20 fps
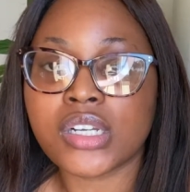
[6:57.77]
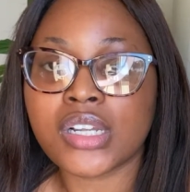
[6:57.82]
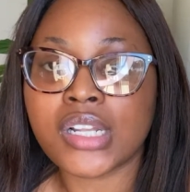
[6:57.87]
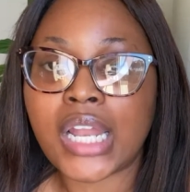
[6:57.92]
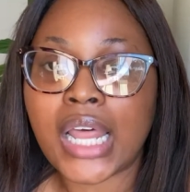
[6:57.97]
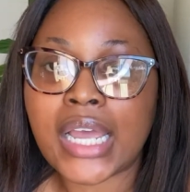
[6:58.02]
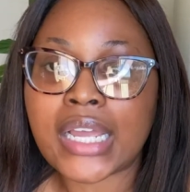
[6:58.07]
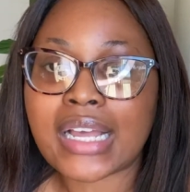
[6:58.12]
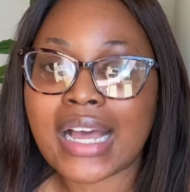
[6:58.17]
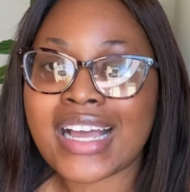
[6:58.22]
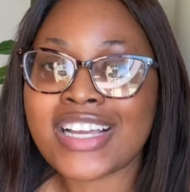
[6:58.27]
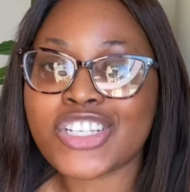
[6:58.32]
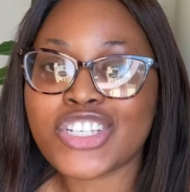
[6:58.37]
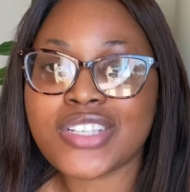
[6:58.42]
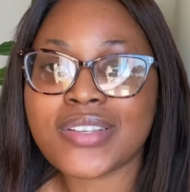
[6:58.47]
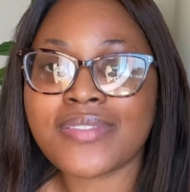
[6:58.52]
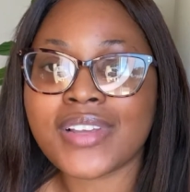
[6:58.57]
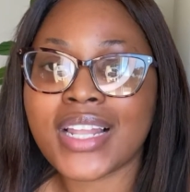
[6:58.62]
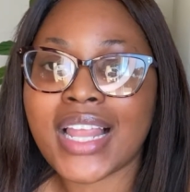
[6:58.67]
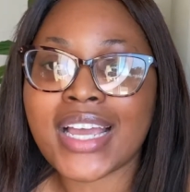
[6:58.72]
like, I
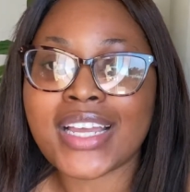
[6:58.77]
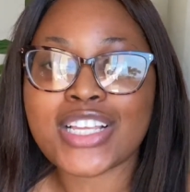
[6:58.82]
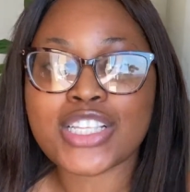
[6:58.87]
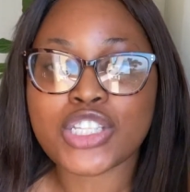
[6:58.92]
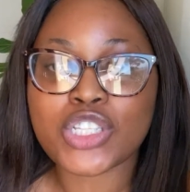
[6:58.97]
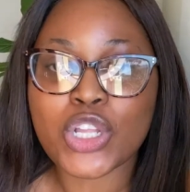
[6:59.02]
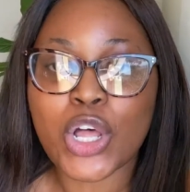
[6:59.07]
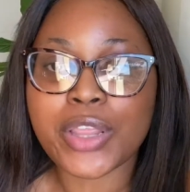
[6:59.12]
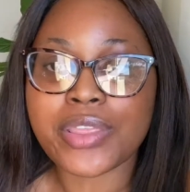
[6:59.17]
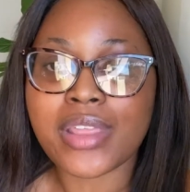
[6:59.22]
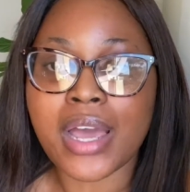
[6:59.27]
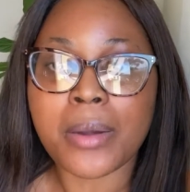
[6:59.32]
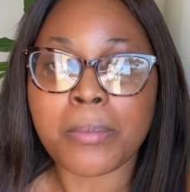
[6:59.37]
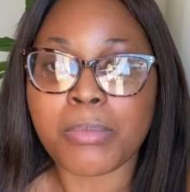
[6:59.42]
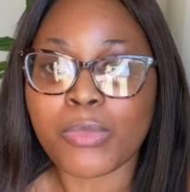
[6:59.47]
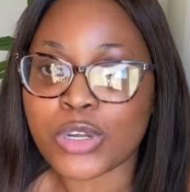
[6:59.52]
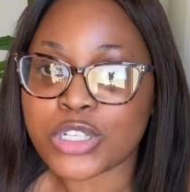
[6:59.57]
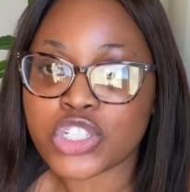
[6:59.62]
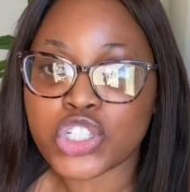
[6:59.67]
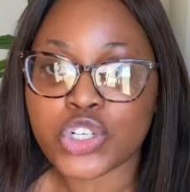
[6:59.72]
just feel like it's not that
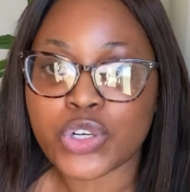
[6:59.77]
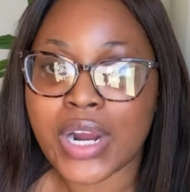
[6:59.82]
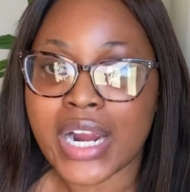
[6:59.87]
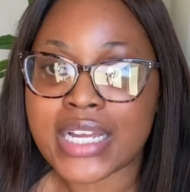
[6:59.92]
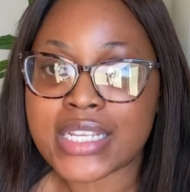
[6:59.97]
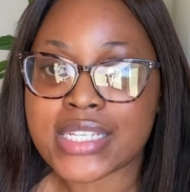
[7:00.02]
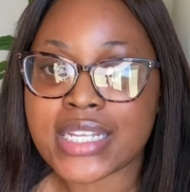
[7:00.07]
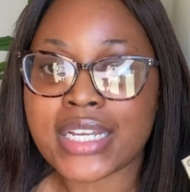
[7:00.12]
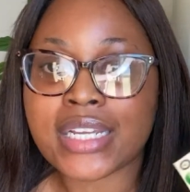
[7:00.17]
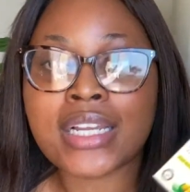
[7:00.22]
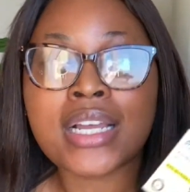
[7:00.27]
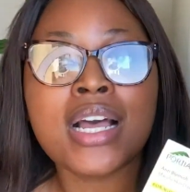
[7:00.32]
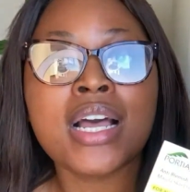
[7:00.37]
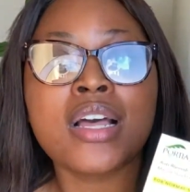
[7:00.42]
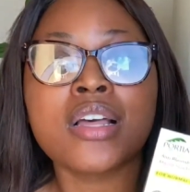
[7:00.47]
moisturizing.